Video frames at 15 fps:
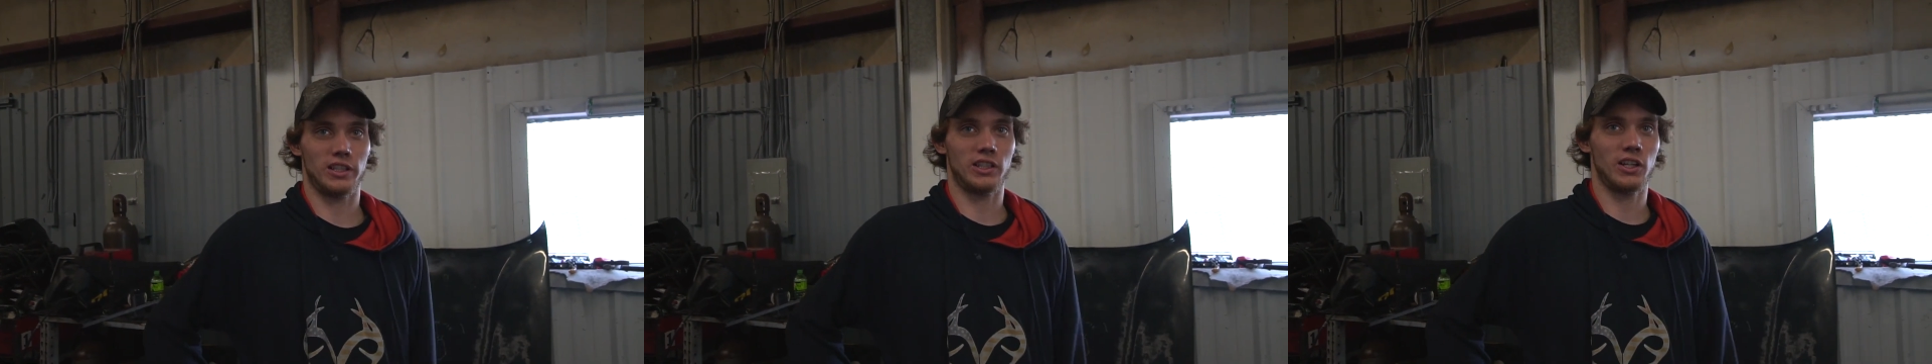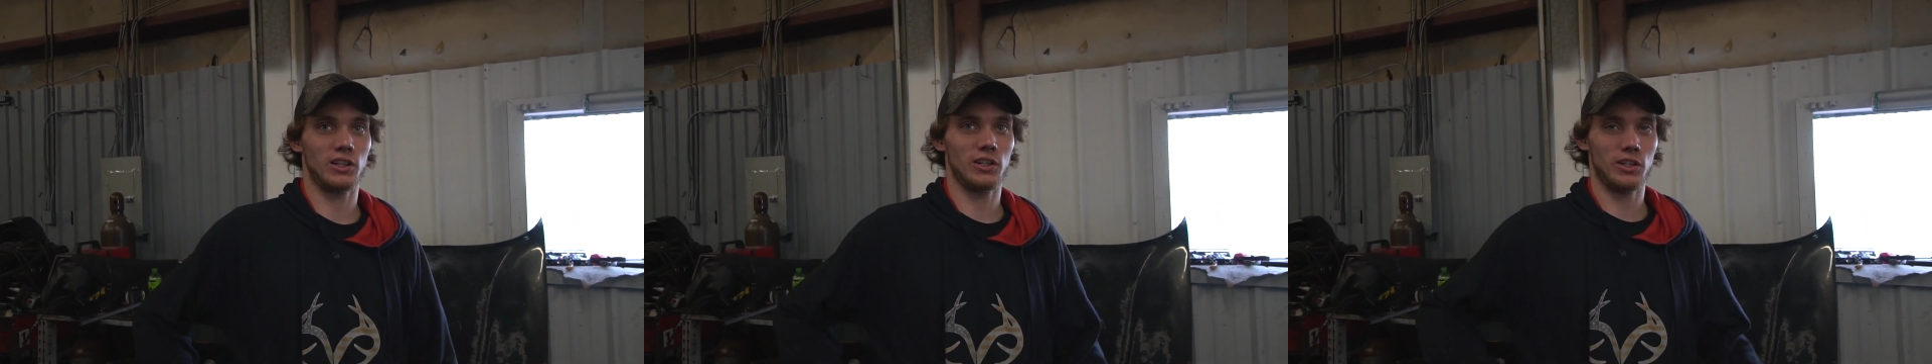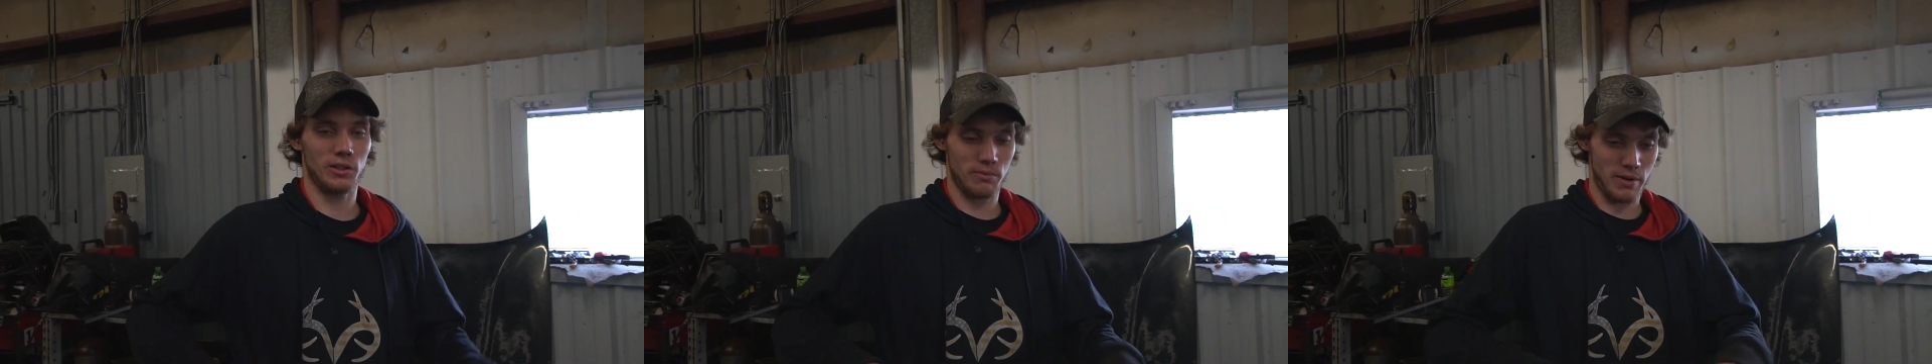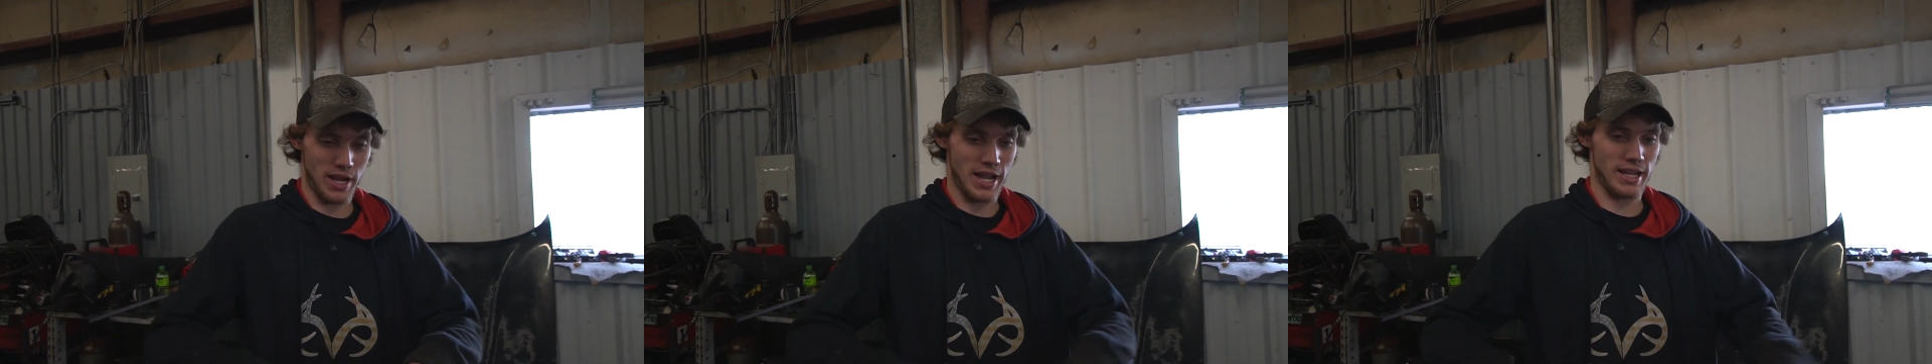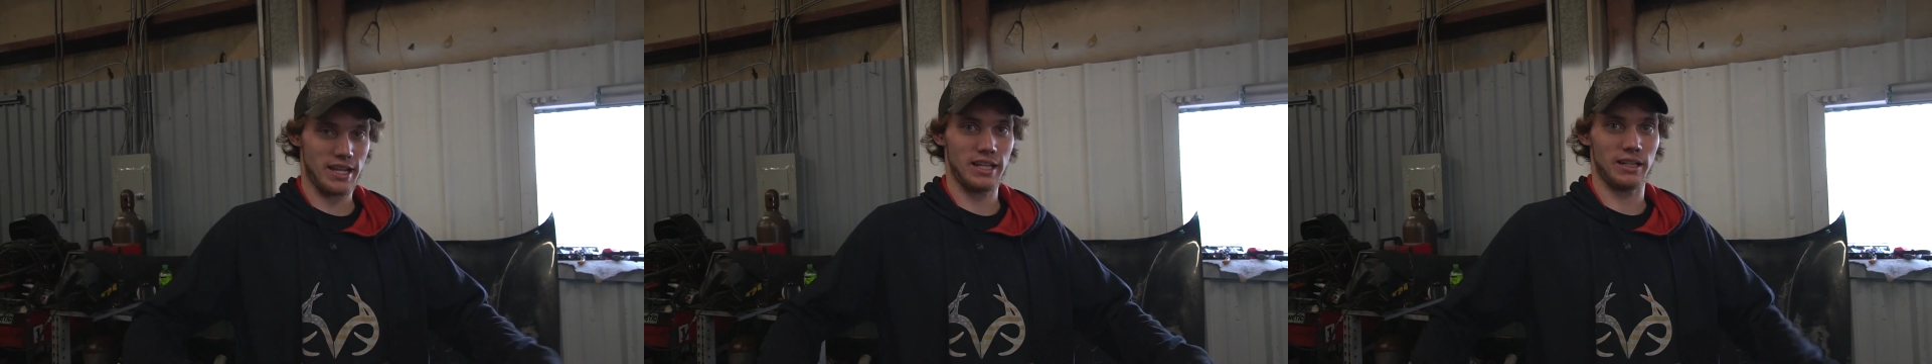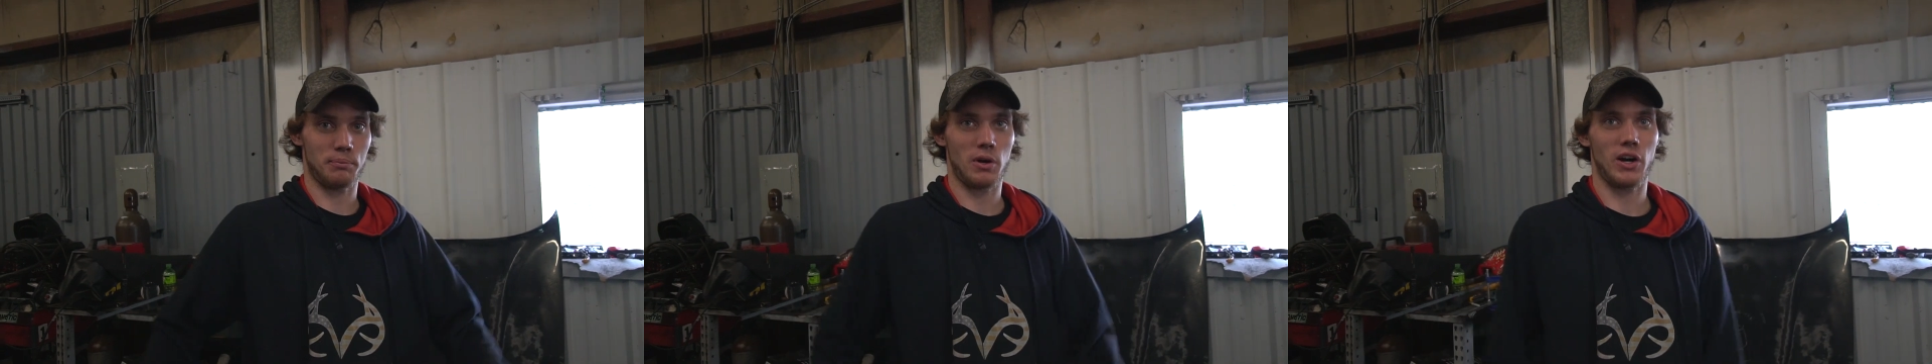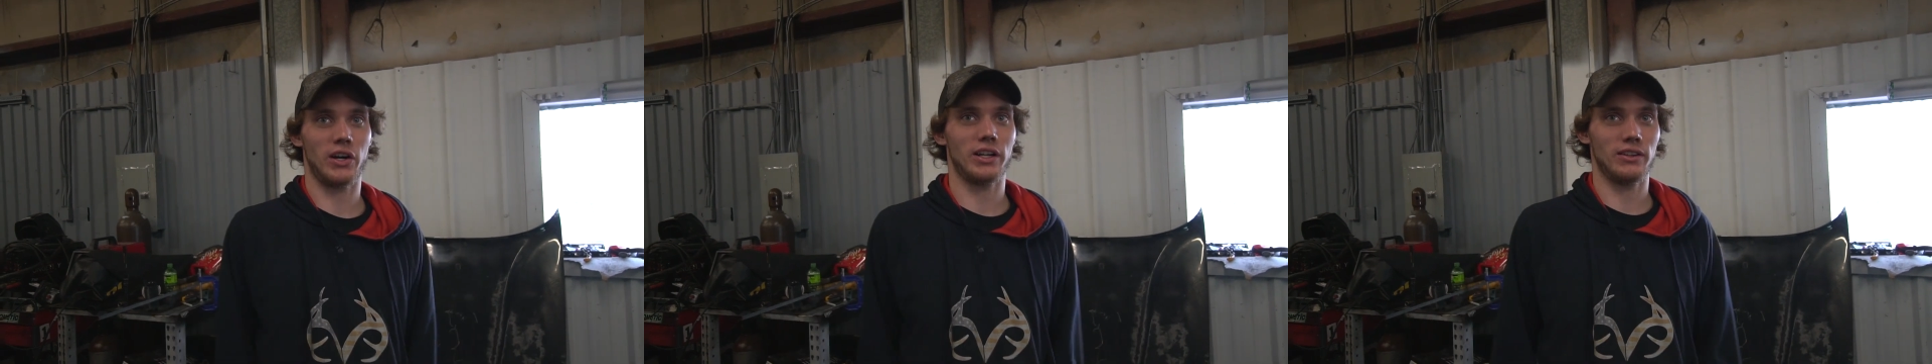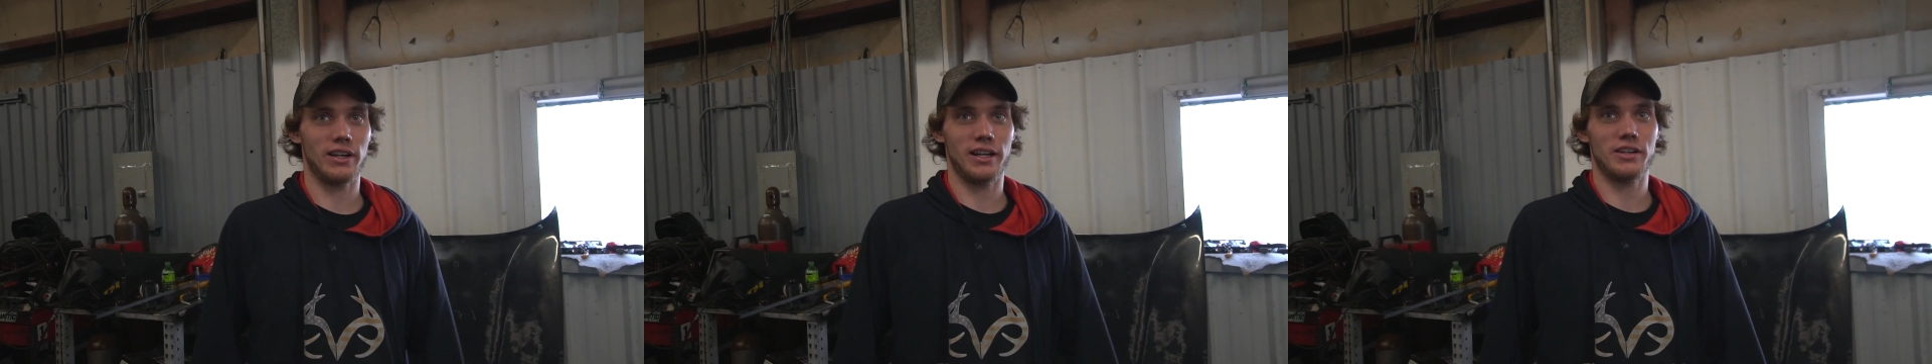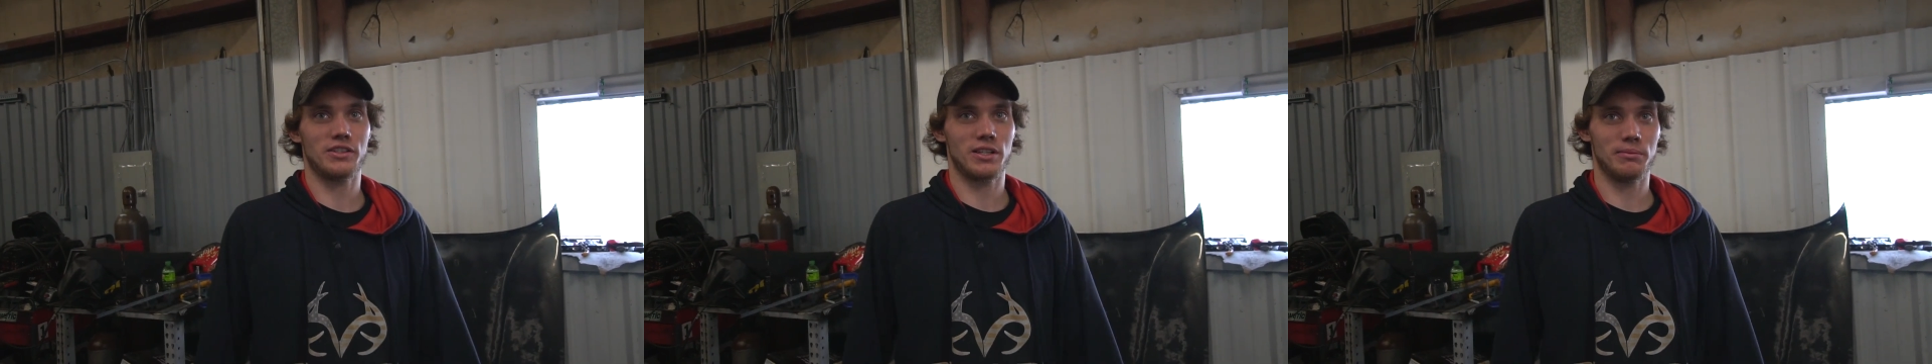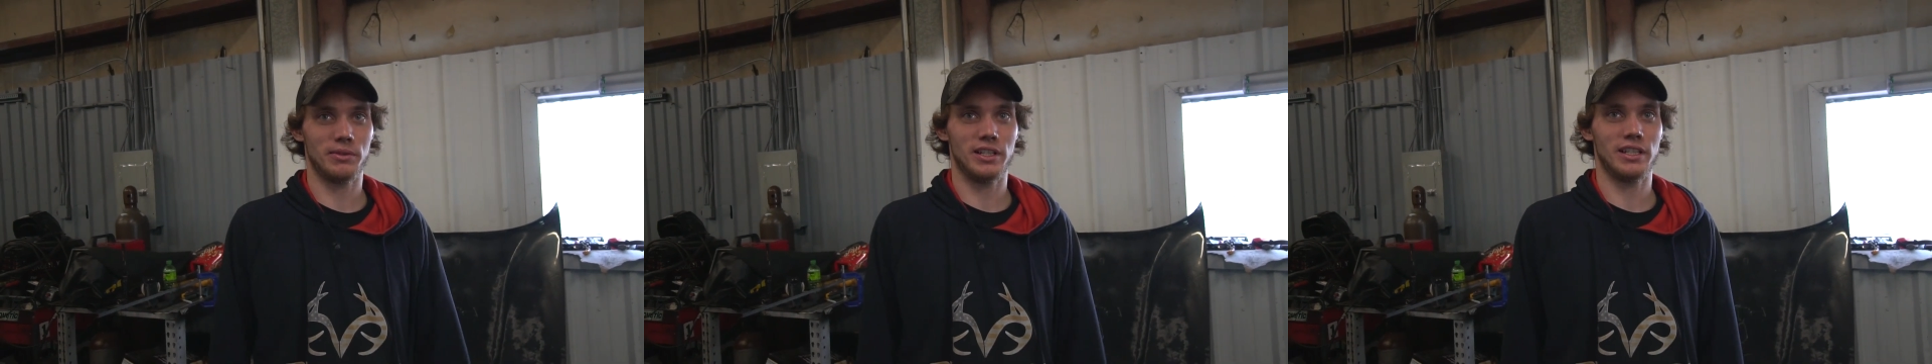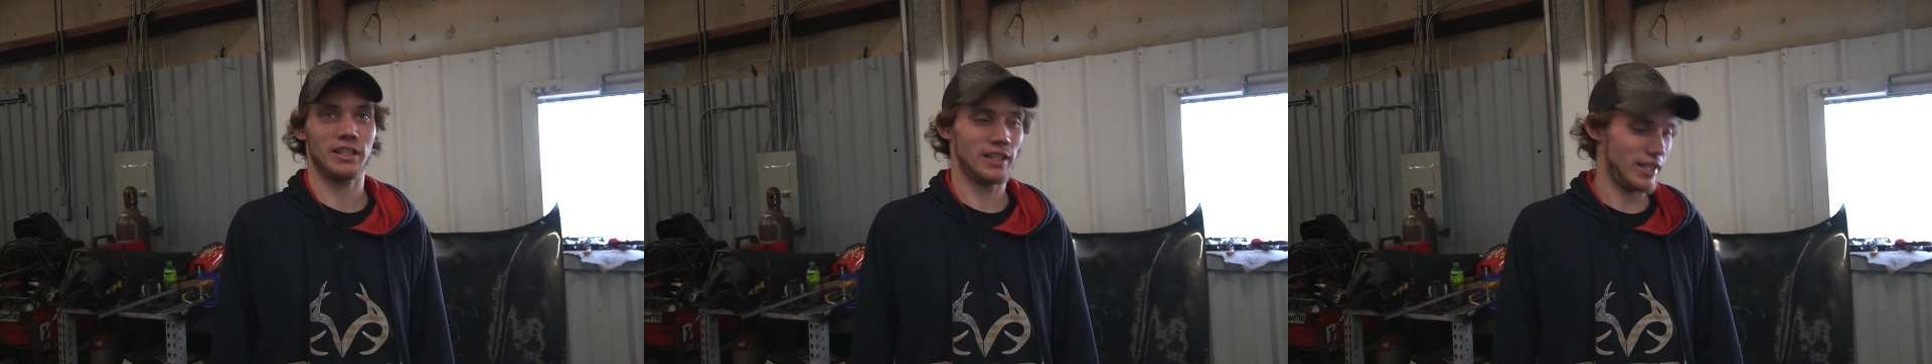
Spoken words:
curb in a parking lot or something,